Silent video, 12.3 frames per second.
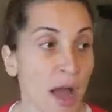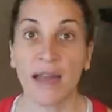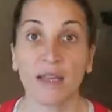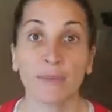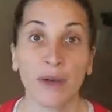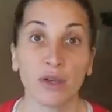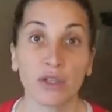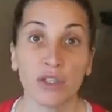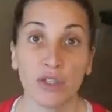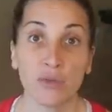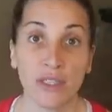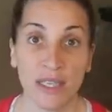I could
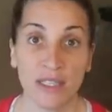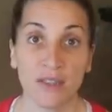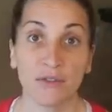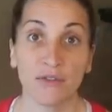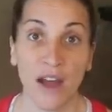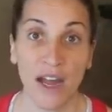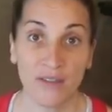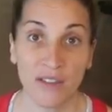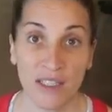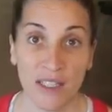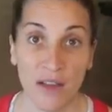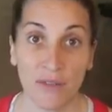barely do sets of five
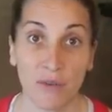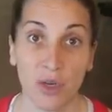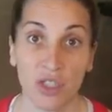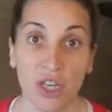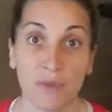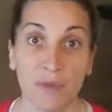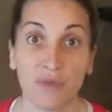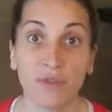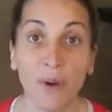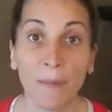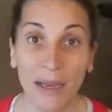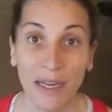to seven push-ups
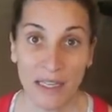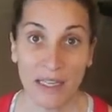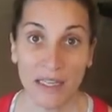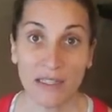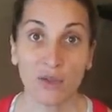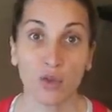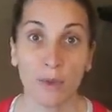from my knees.